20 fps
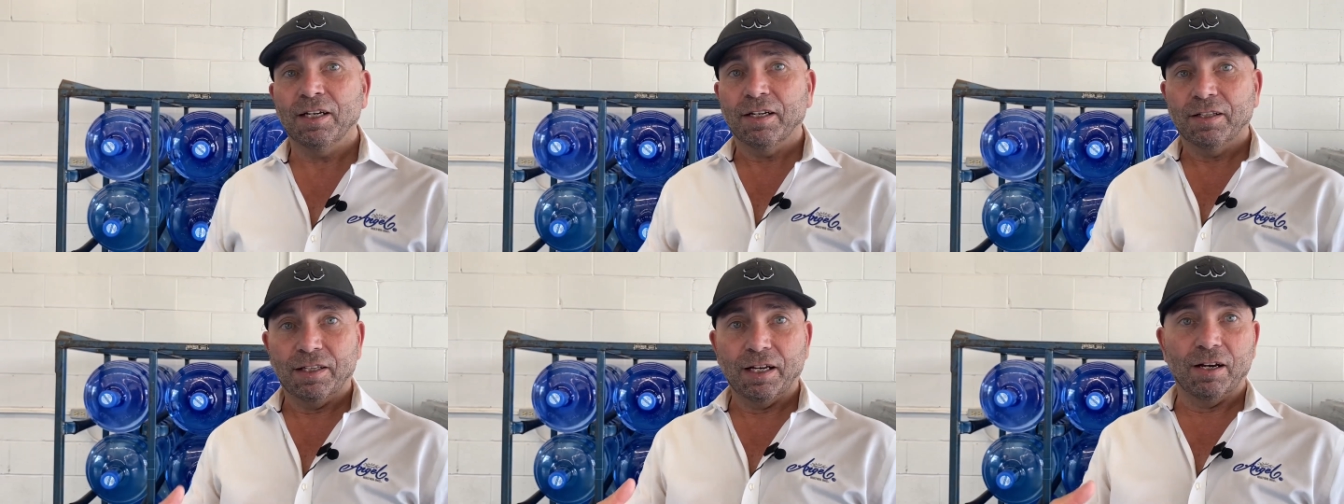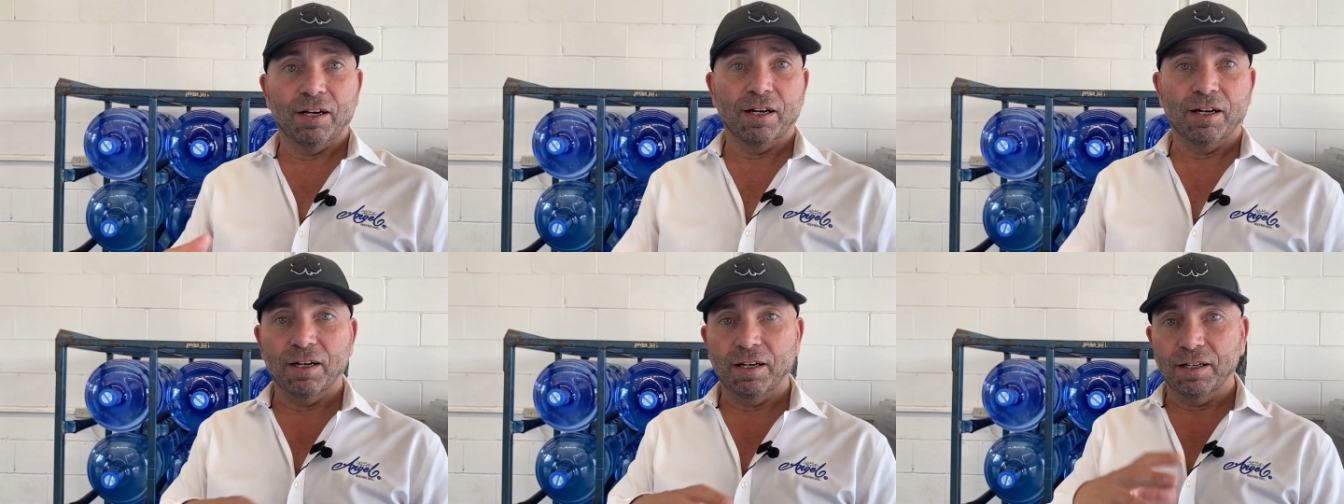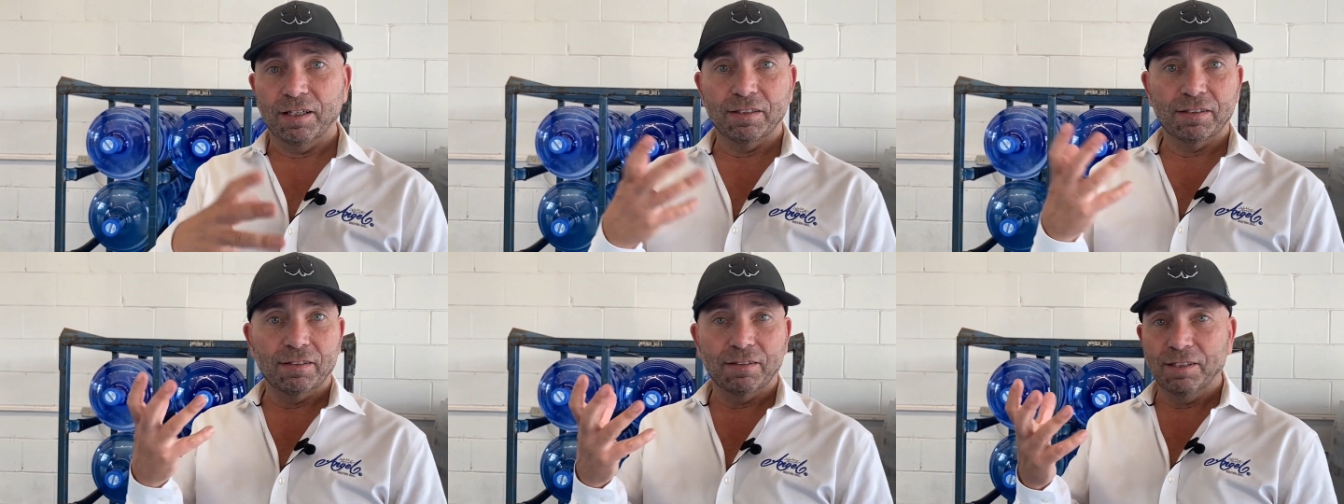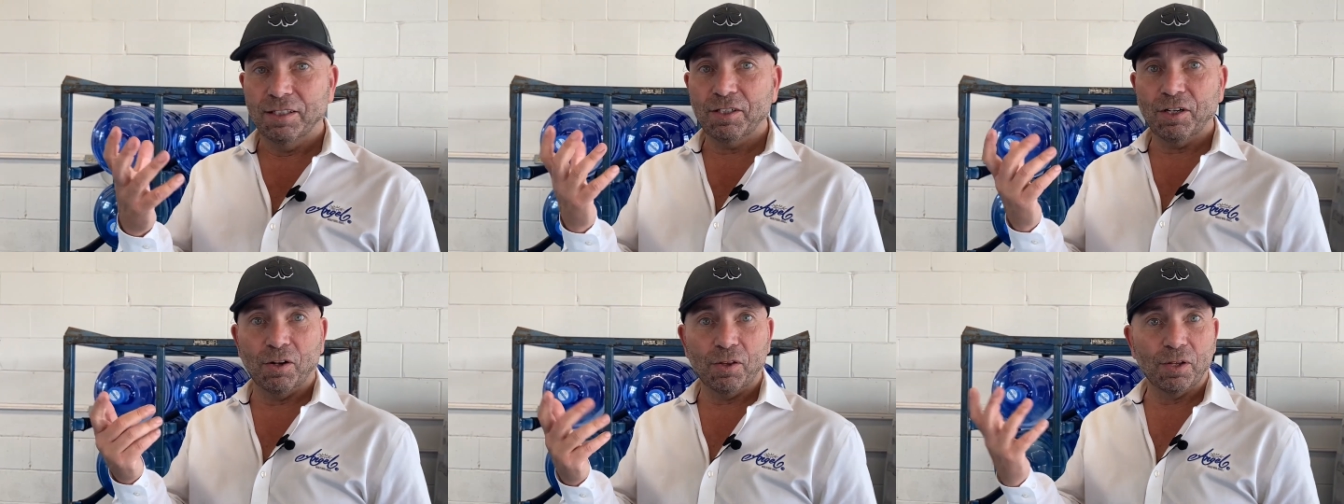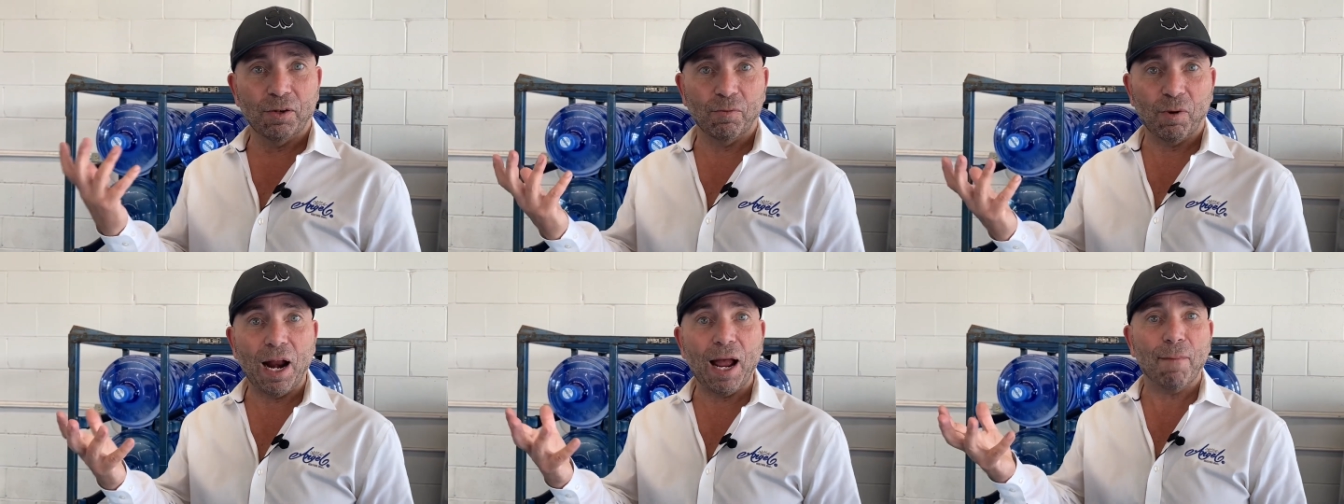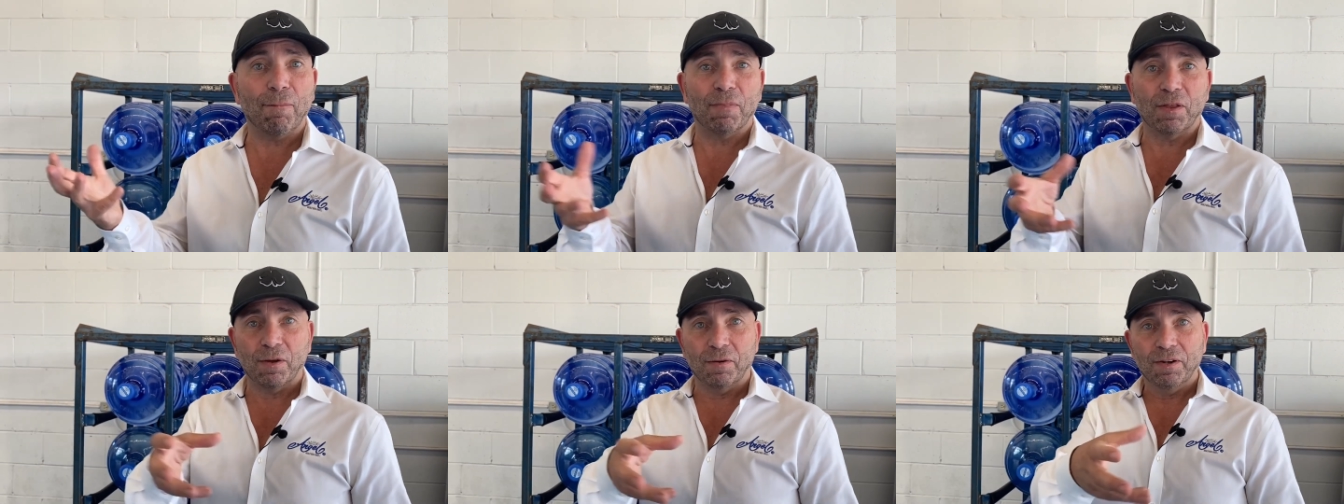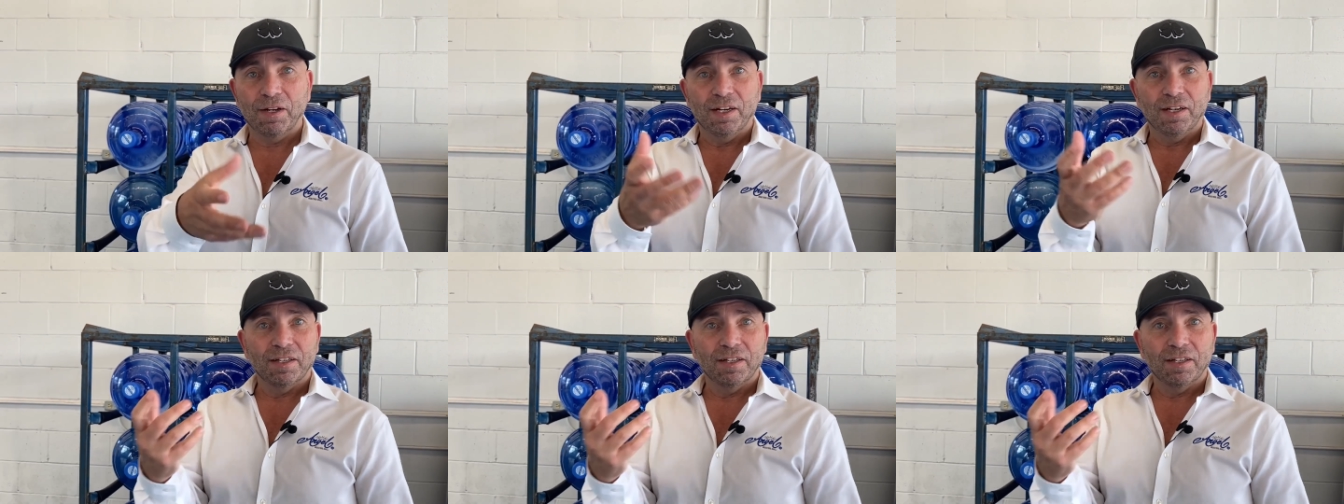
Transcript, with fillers: the, you know, the wrap, the,